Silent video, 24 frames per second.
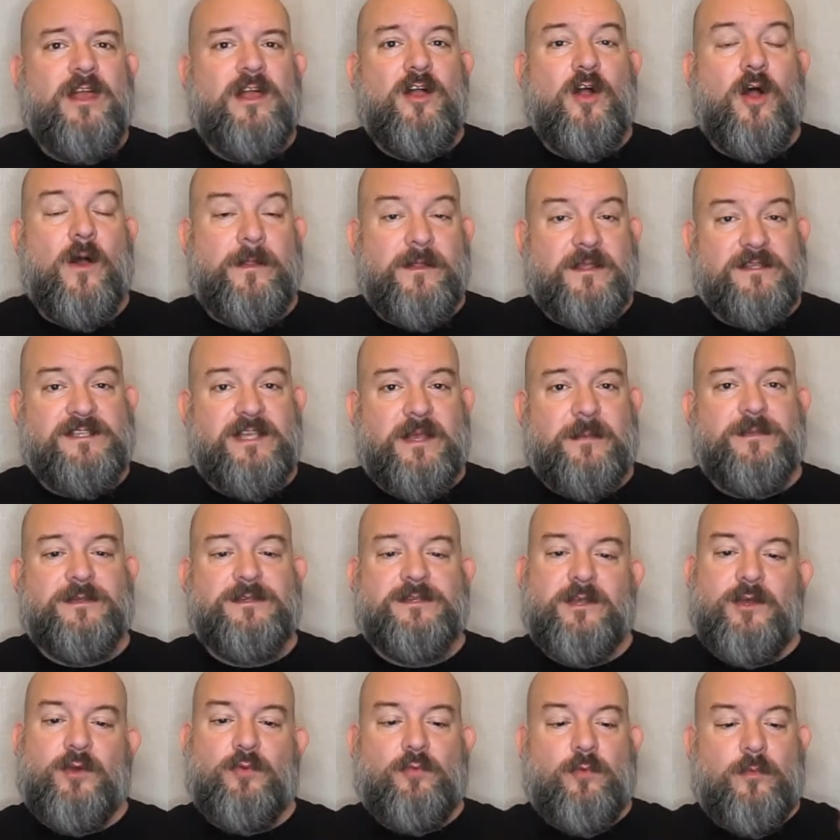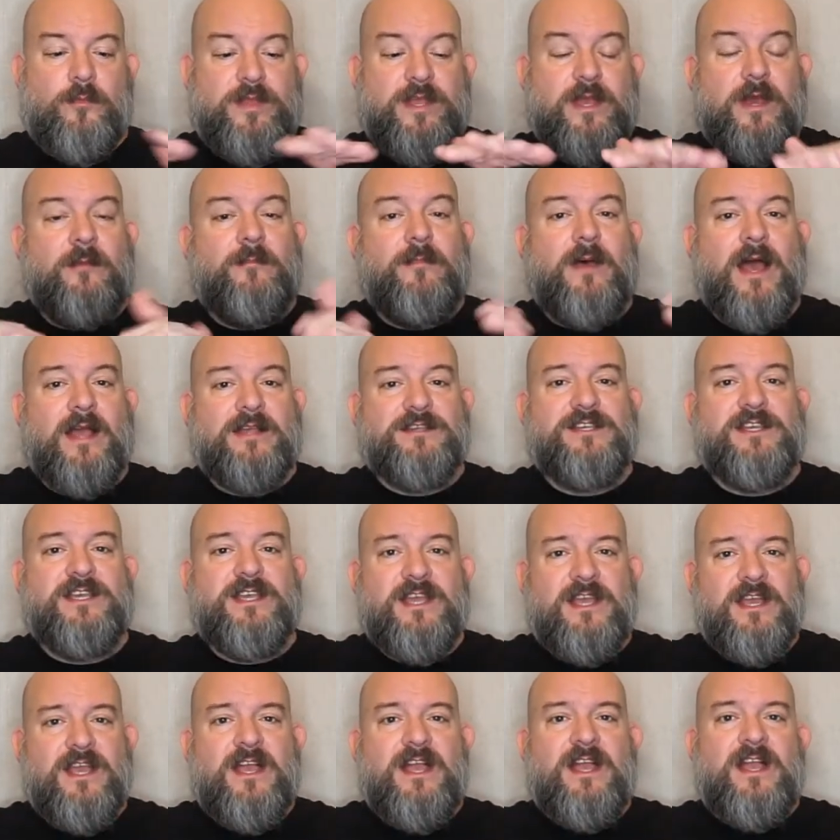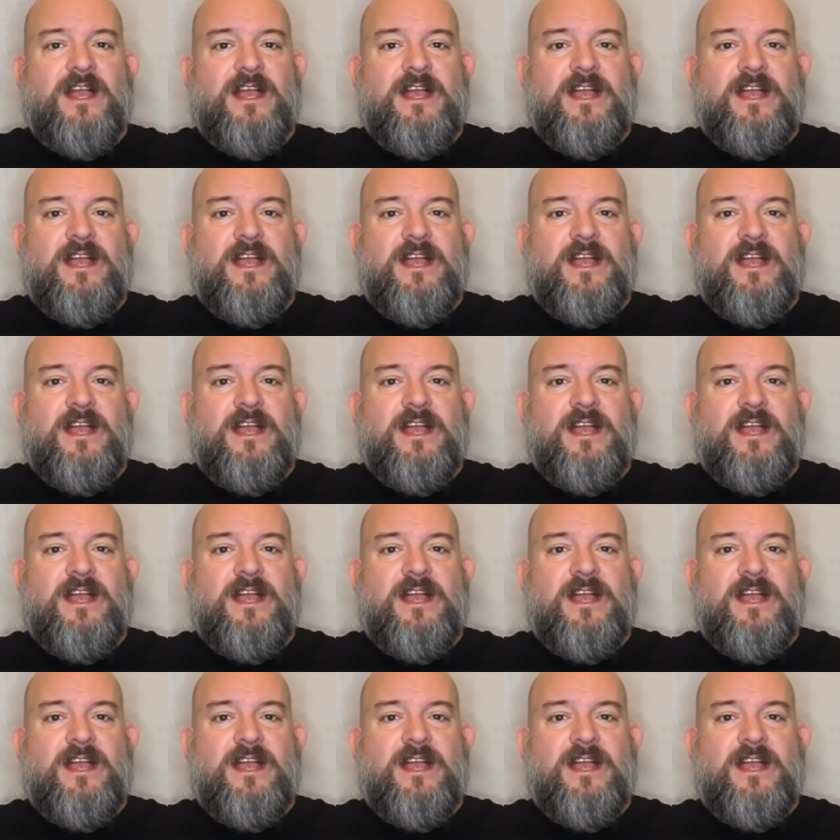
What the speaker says: On this episode, we'll be unboxing